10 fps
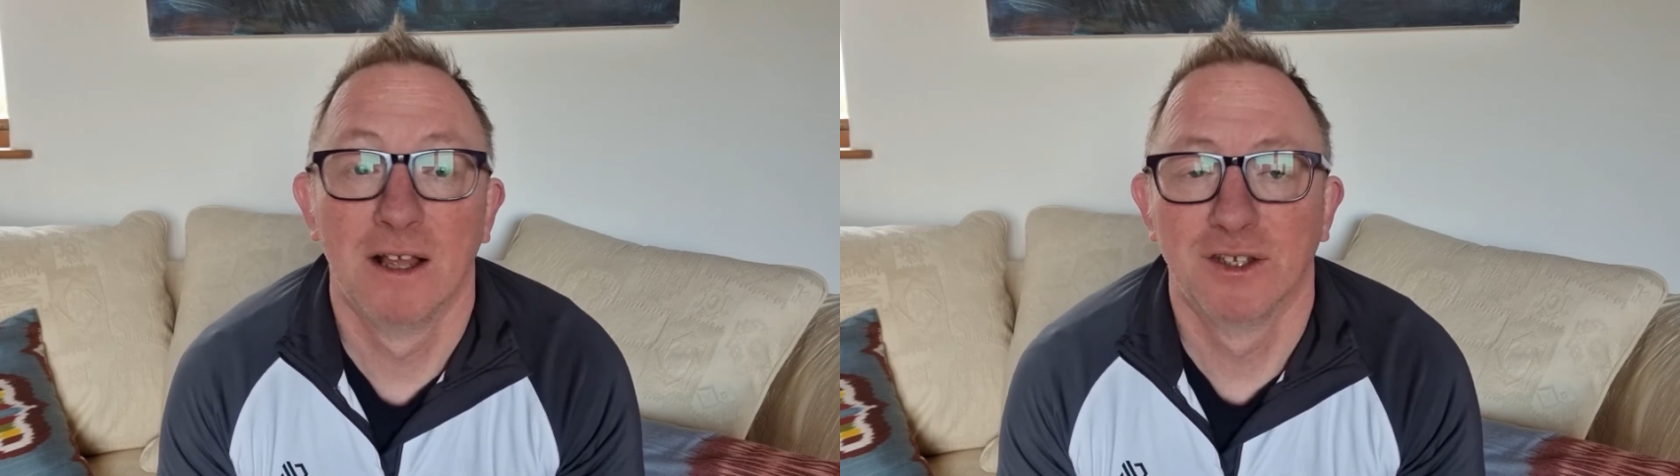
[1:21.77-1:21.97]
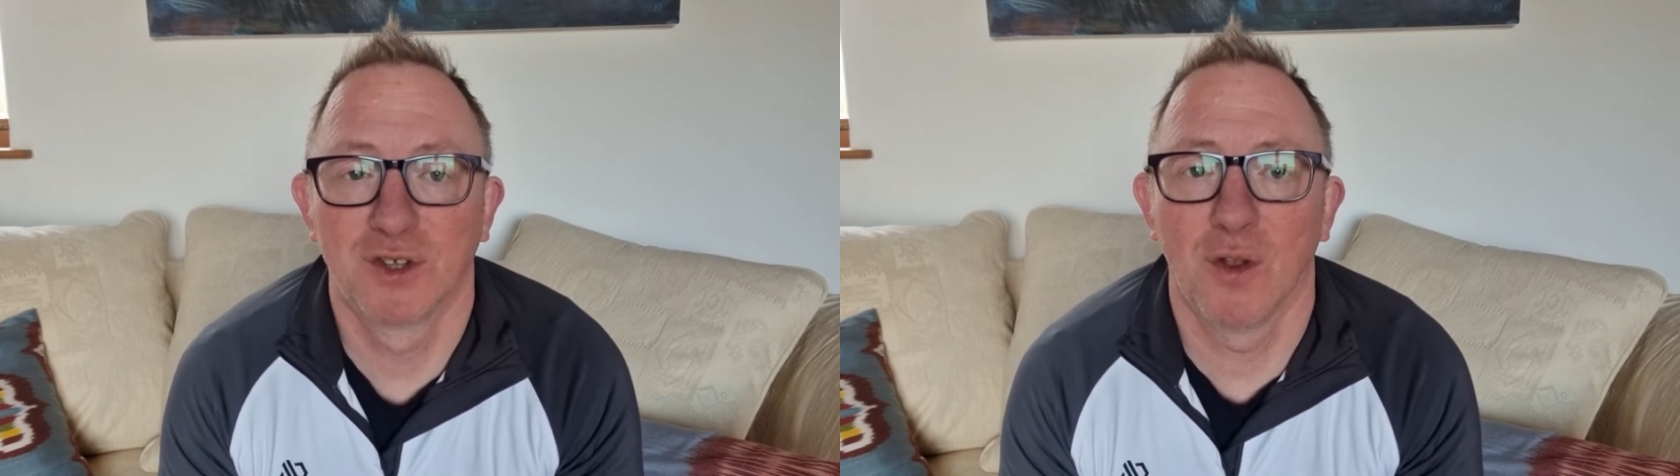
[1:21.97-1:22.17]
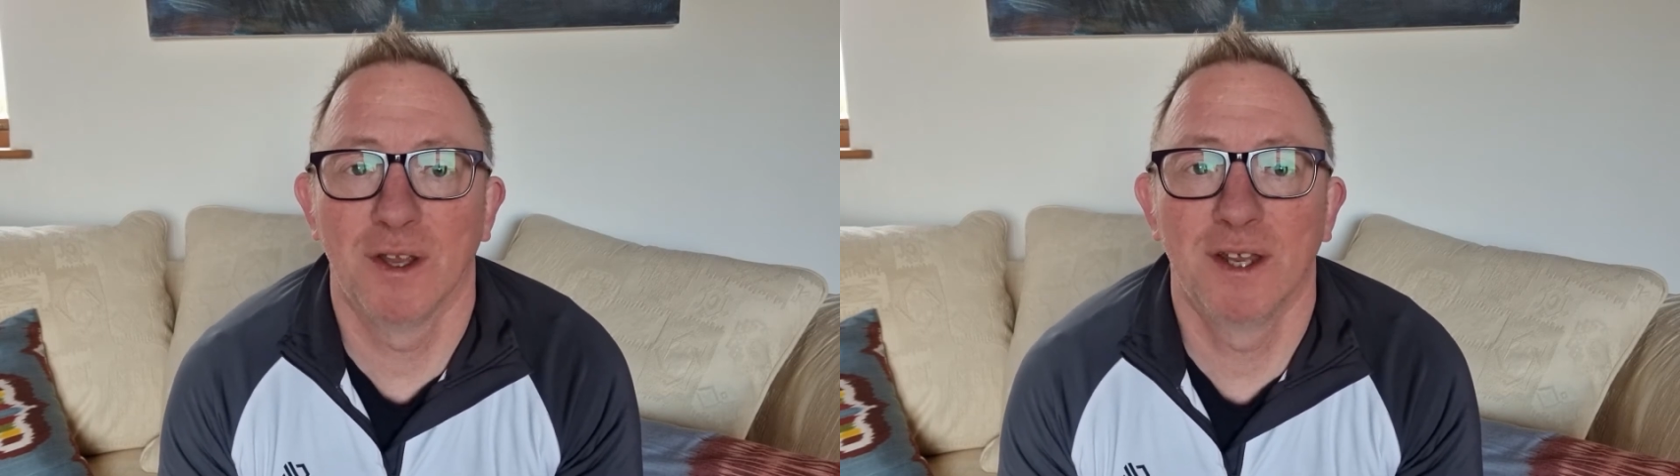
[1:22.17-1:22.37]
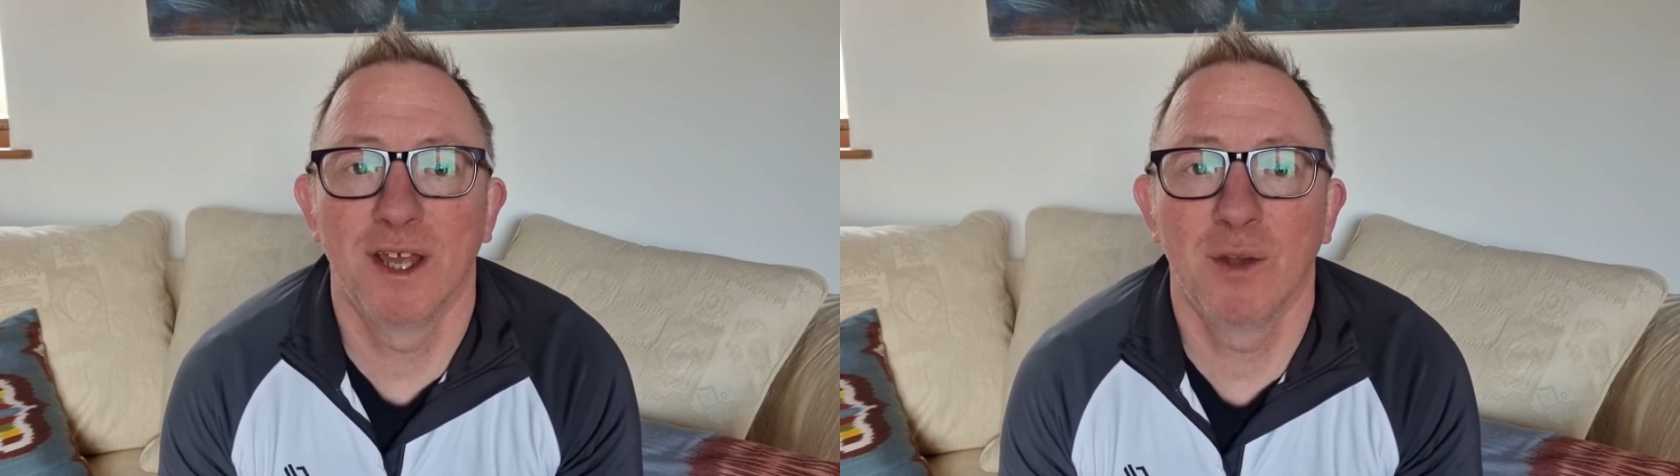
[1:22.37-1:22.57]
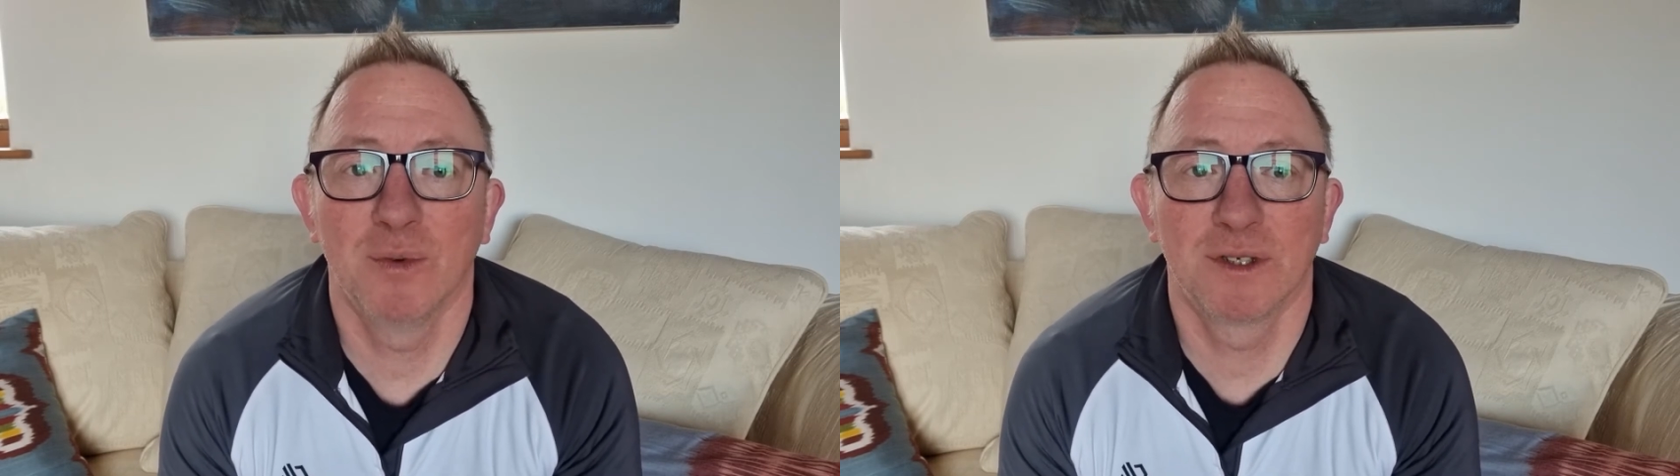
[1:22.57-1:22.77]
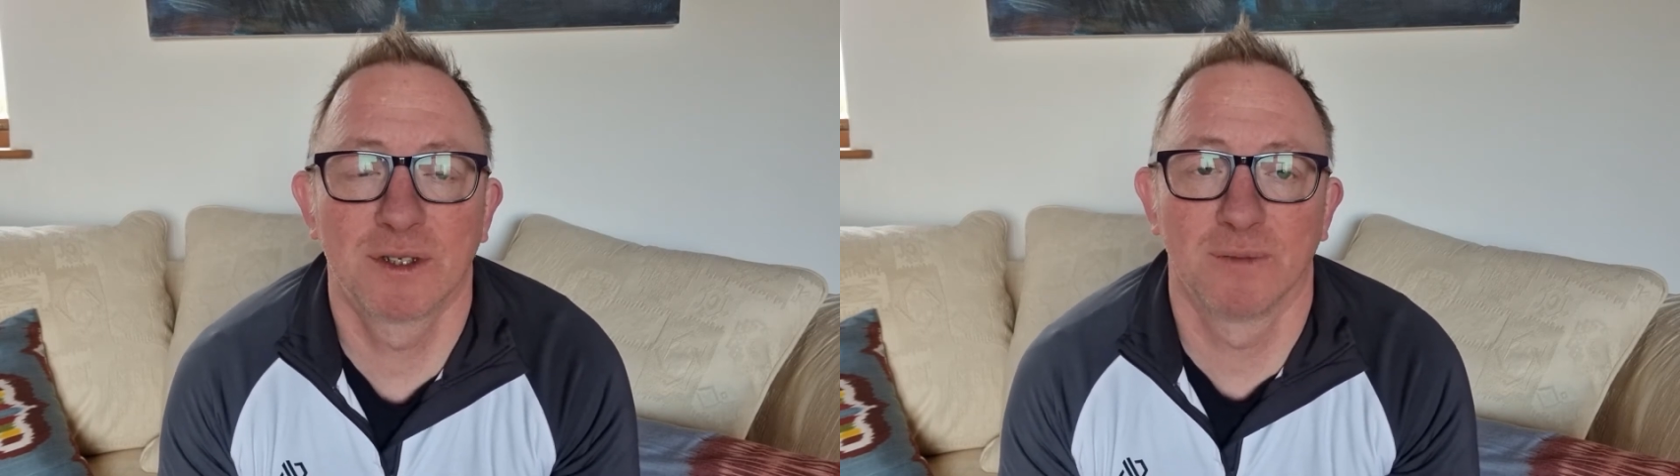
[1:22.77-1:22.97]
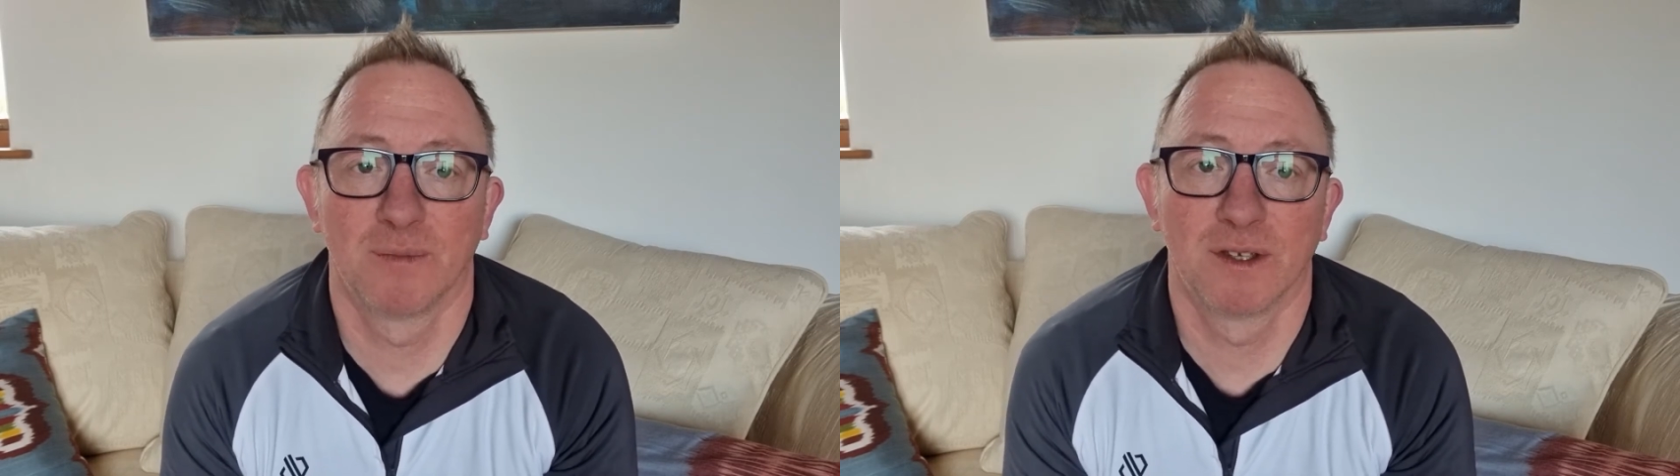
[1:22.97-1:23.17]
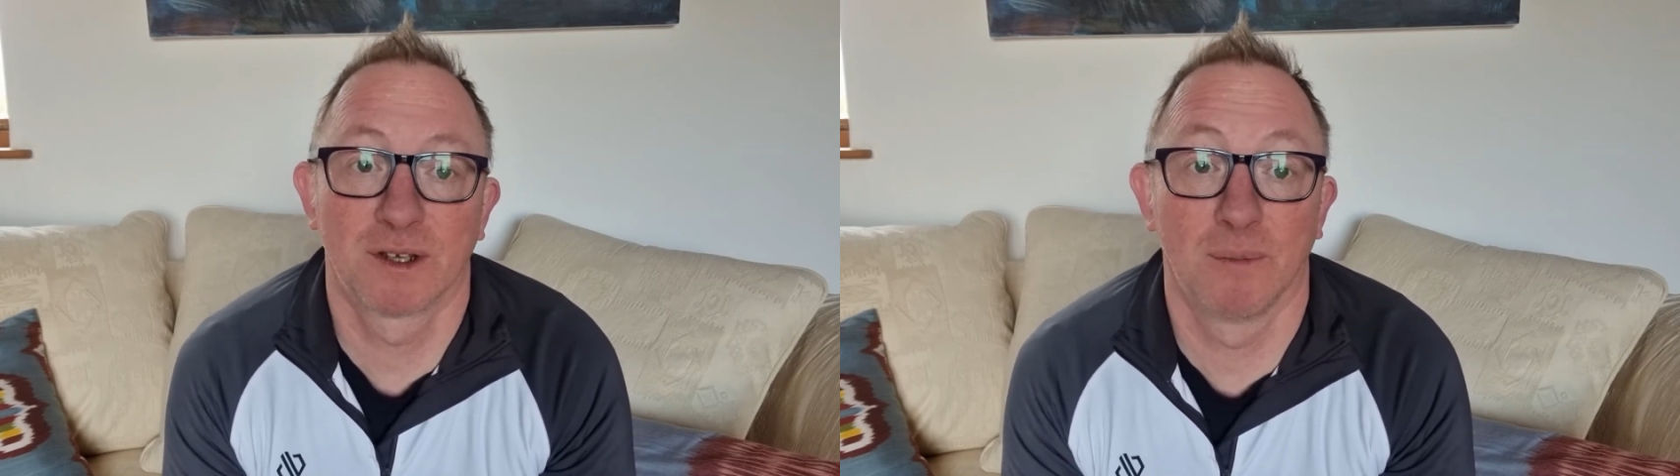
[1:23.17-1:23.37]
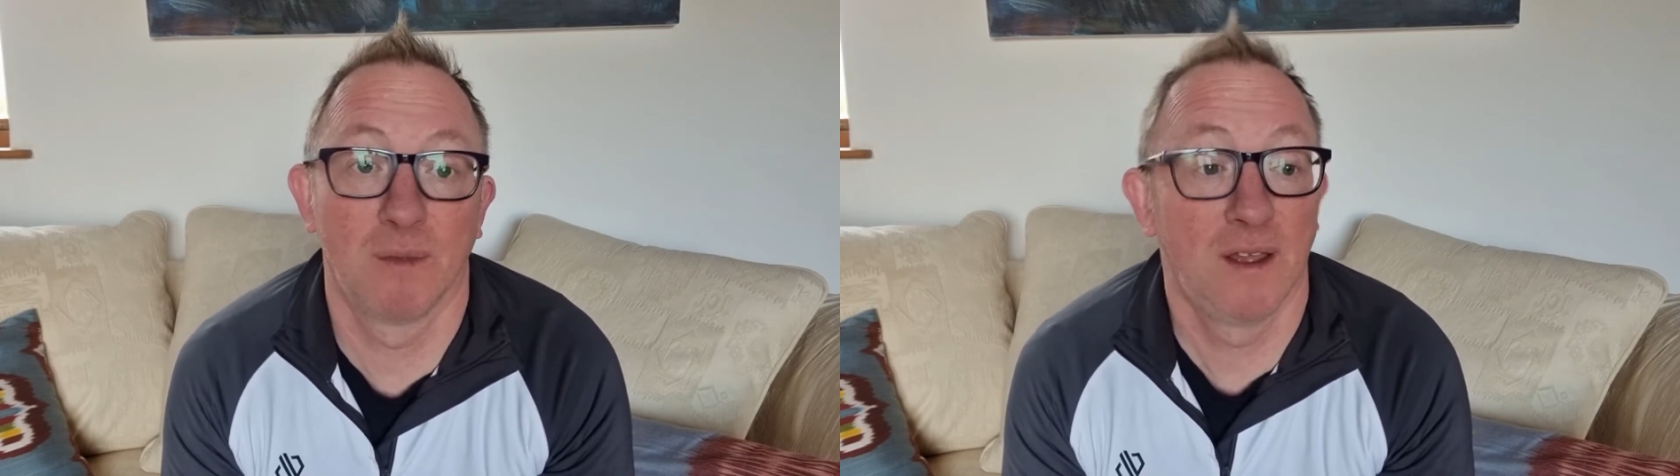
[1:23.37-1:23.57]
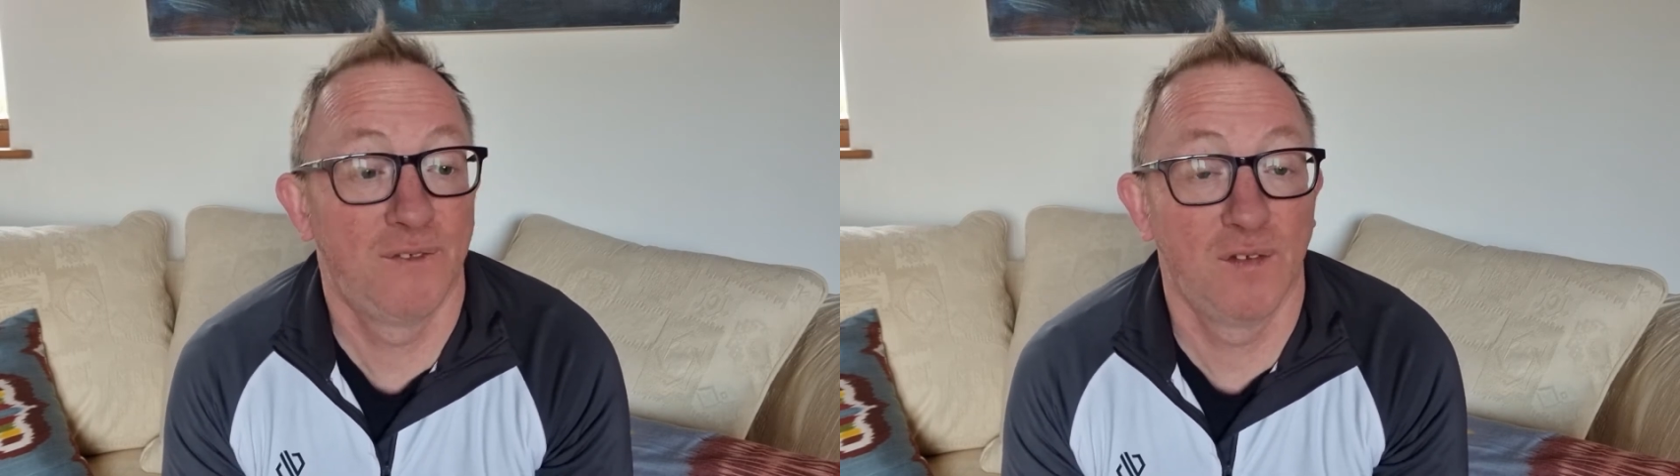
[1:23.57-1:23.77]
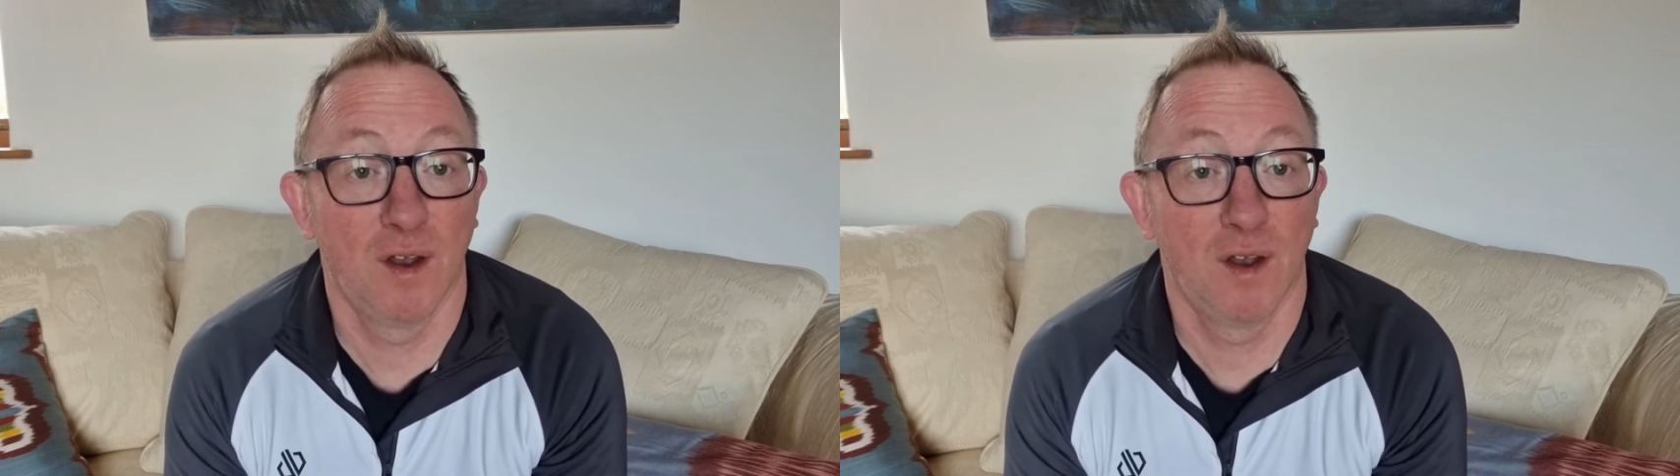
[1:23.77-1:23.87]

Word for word: solid. He was if